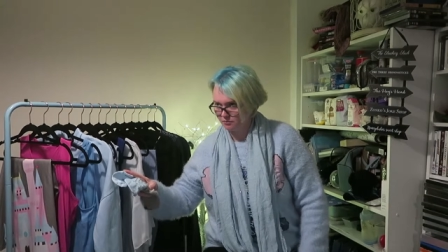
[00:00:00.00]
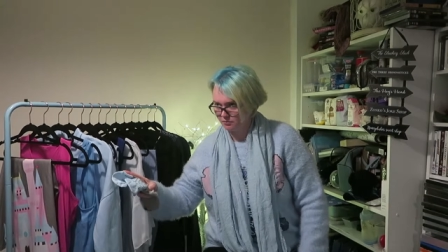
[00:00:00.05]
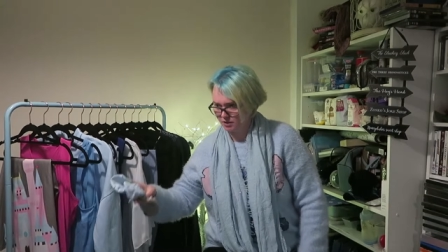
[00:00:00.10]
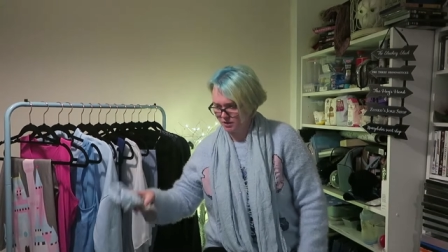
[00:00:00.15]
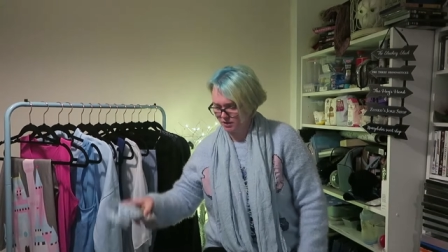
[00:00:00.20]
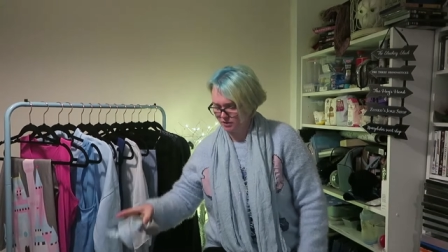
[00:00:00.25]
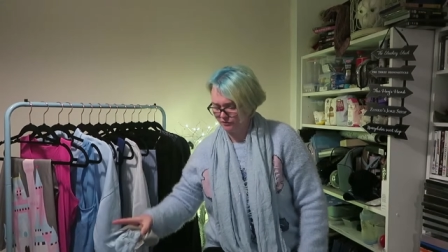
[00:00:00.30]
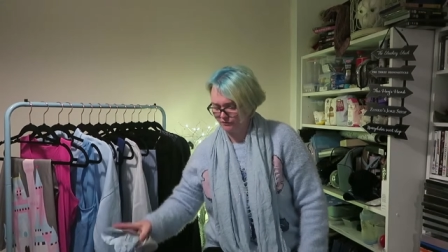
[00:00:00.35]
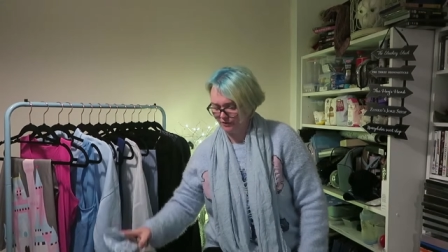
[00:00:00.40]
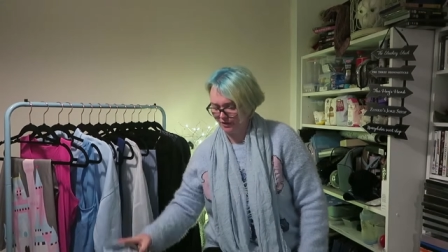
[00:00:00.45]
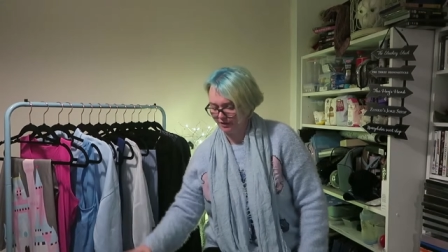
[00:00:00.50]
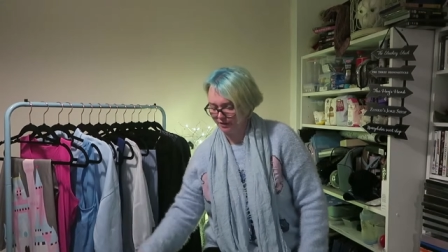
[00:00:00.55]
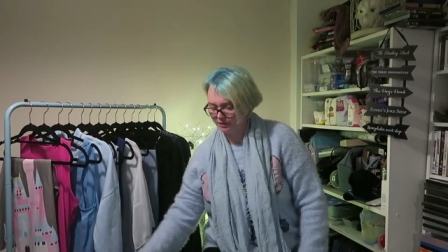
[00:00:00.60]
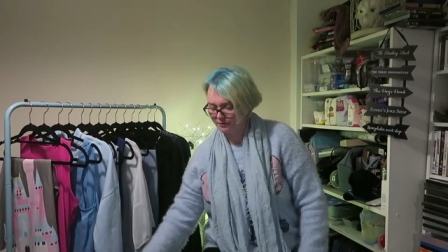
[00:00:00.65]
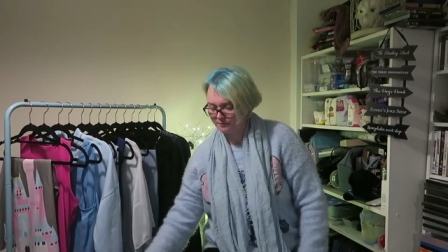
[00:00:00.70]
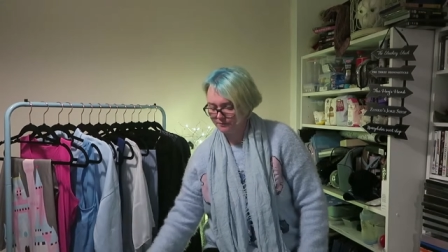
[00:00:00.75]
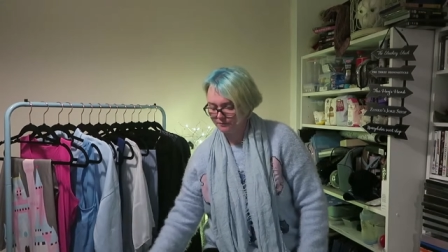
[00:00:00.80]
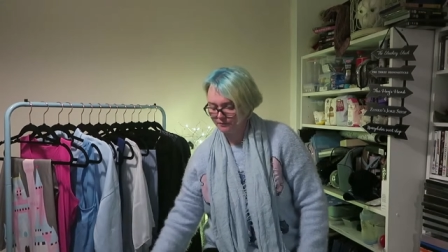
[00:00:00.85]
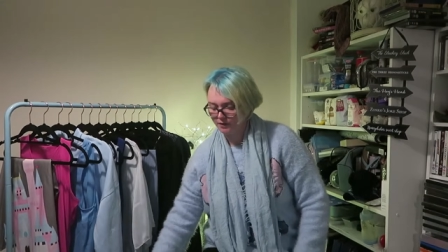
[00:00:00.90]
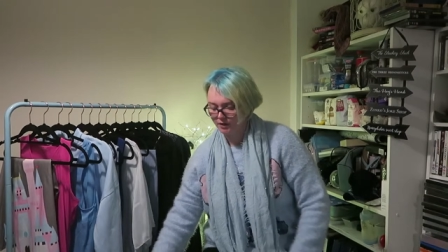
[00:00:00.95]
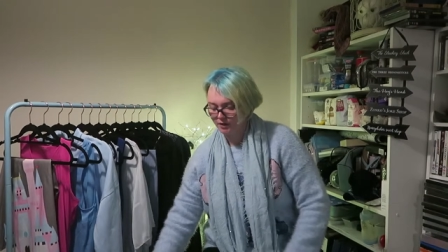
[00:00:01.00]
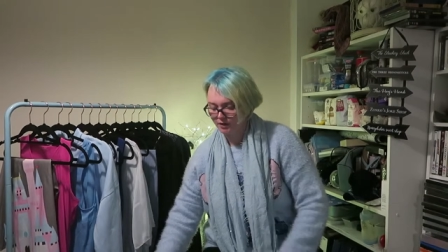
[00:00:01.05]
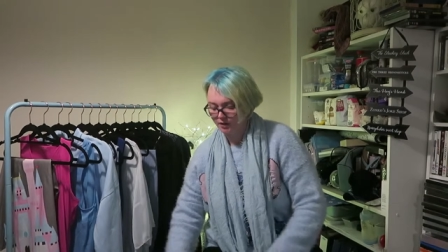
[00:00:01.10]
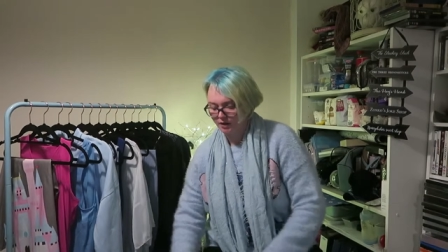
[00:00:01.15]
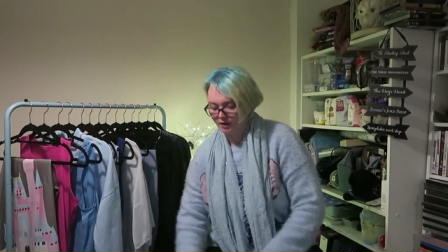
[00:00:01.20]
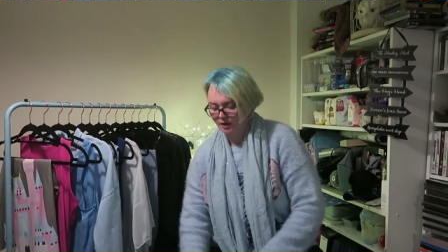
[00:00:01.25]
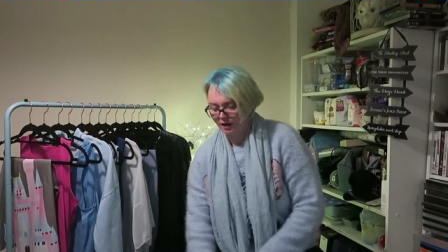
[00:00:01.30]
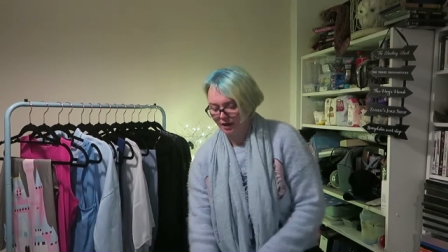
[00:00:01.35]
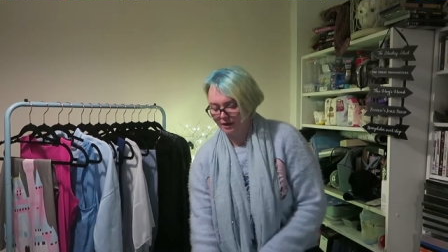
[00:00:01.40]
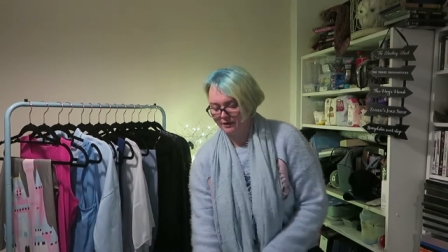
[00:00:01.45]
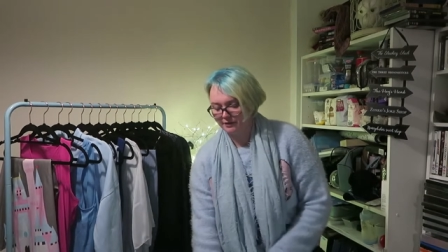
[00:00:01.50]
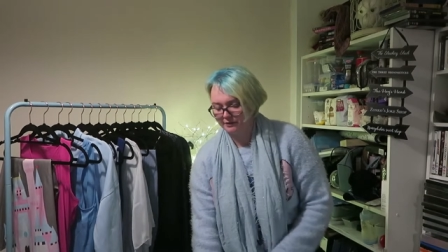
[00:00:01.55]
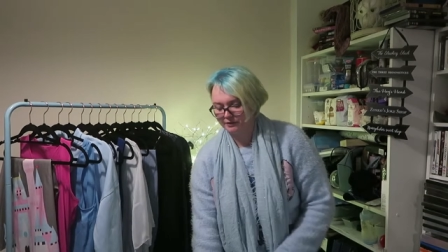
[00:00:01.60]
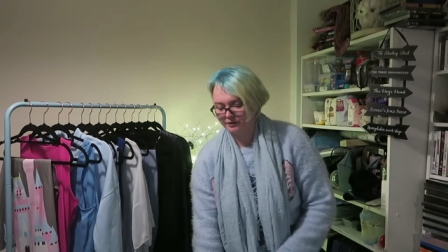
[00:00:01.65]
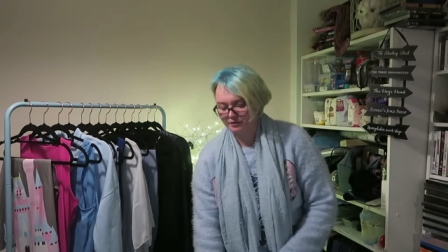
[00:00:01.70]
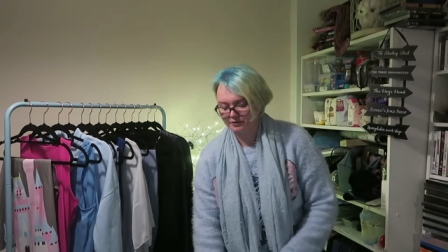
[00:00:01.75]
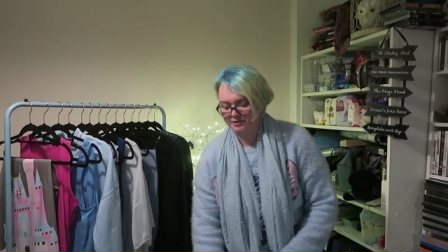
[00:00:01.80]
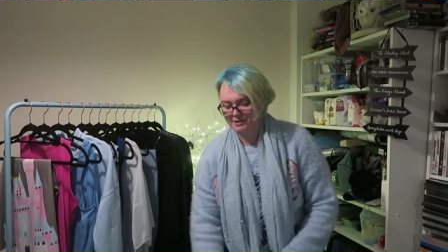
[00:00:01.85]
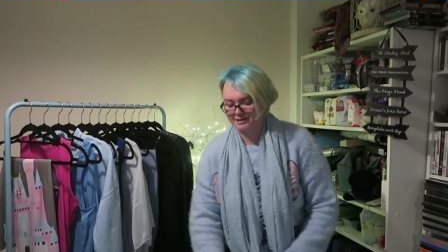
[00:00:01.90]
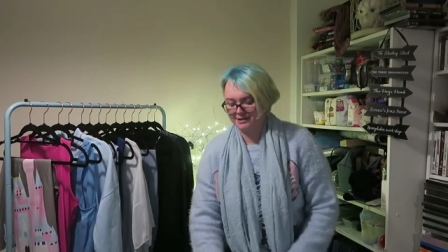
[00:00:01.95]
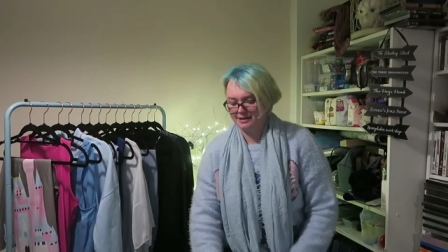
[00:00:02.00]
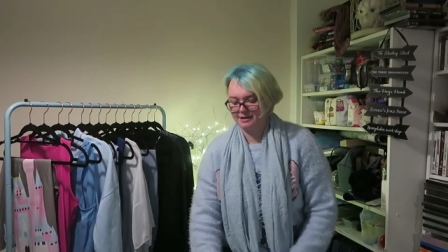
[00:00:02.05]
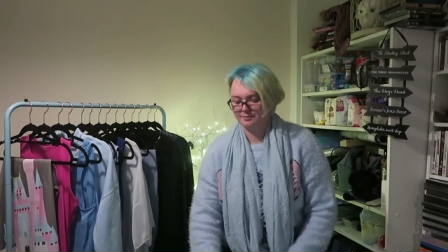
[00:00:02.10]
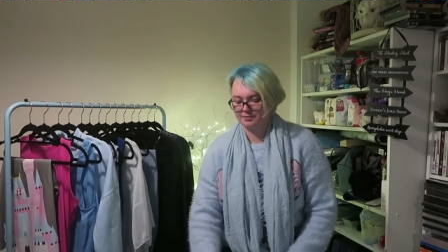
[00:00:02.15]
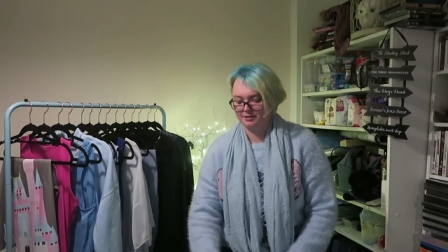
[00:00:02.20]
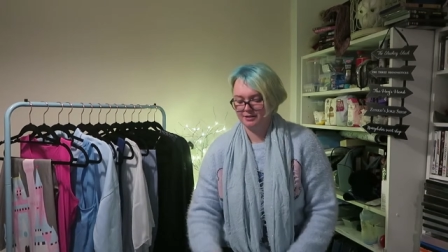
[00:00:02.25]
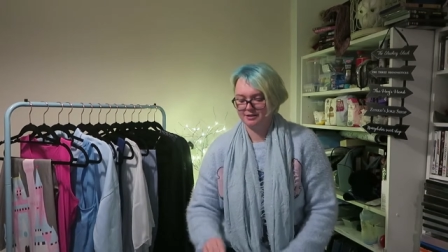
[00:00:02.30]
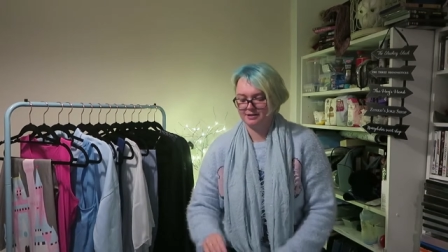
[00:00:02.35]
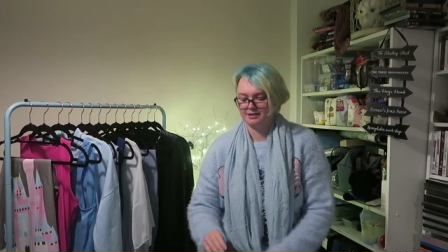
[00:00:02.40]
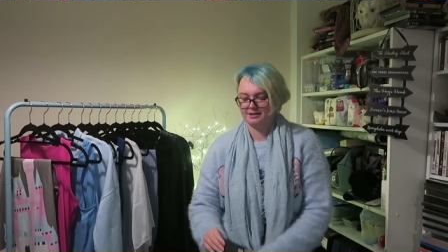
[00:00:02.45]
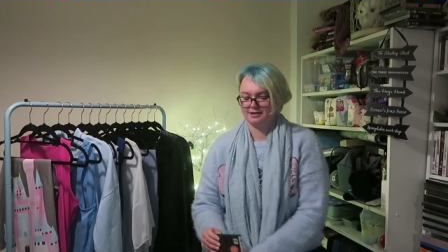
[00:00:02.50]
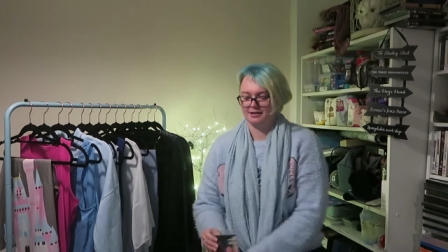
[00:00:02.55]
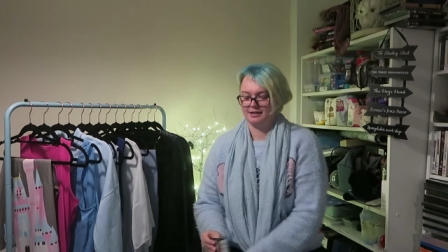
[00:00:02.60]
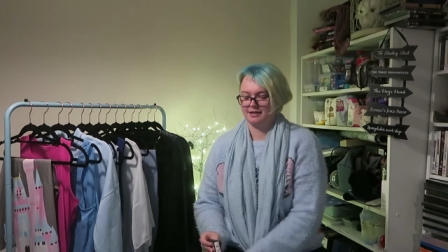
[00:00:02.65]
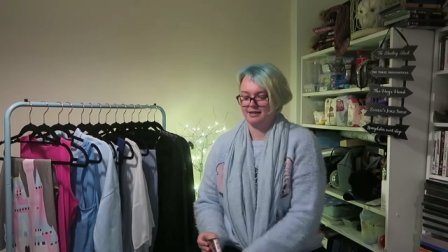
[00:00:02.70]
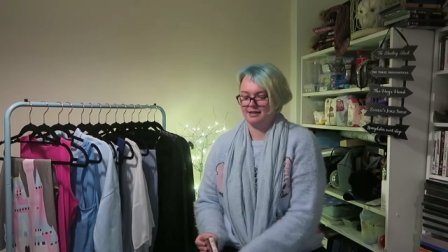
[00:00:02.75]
Cinderella. I then got Sleepless